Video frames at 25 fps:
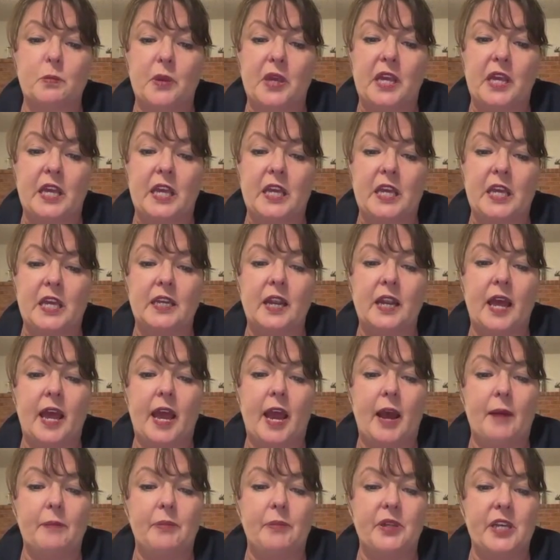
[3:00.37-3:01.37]
speaking,
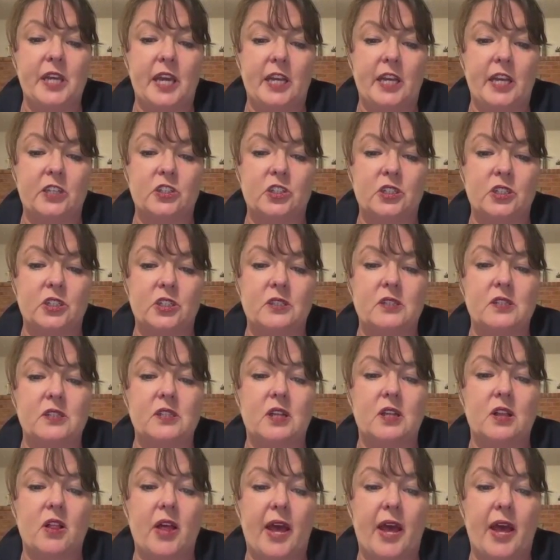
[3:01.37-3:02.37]

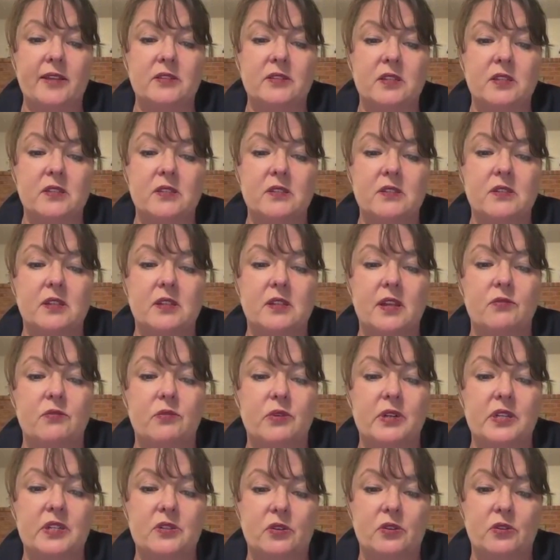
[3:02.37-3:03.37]
applications, classes, and
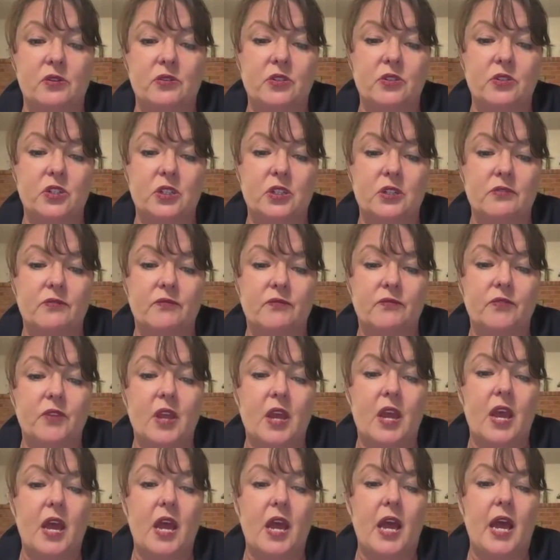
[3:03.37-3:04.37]
research.
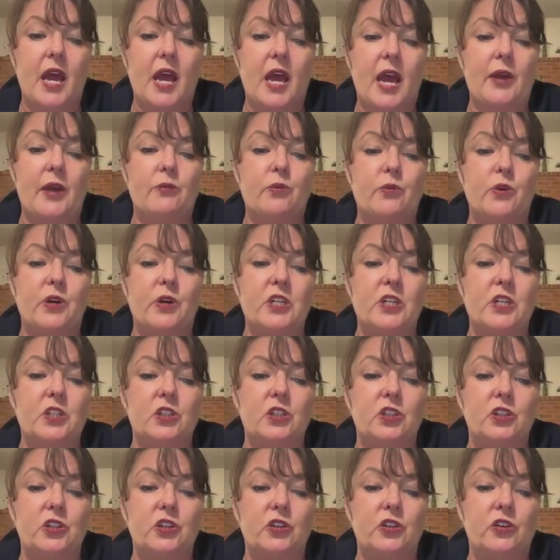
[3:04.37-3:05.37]
She wants
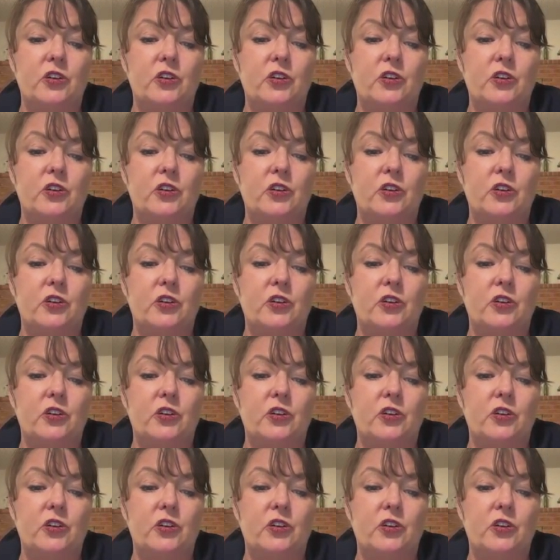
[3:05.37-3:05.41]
